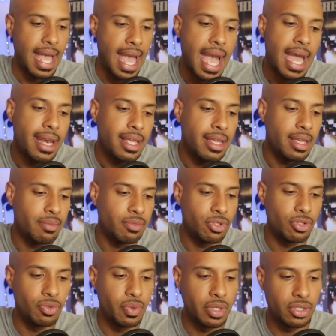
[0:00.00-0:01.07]
adding him
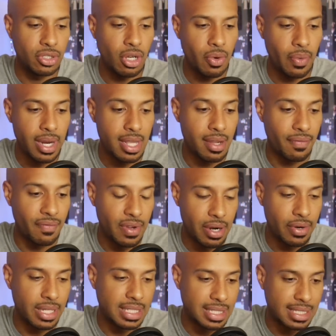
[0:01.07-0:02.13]
to what is already a
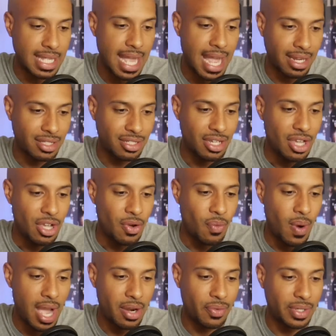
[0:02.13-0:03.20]
very stacked
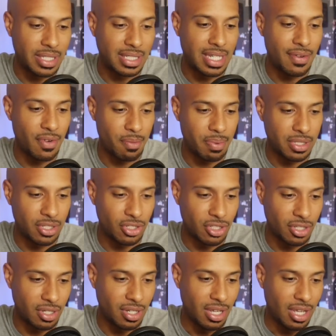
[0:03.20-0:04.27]
wide receiver
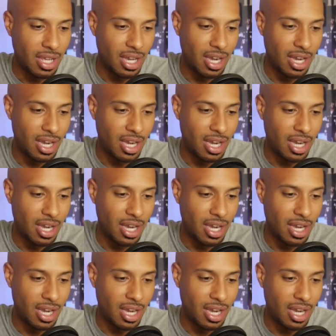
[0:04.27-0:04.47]
position,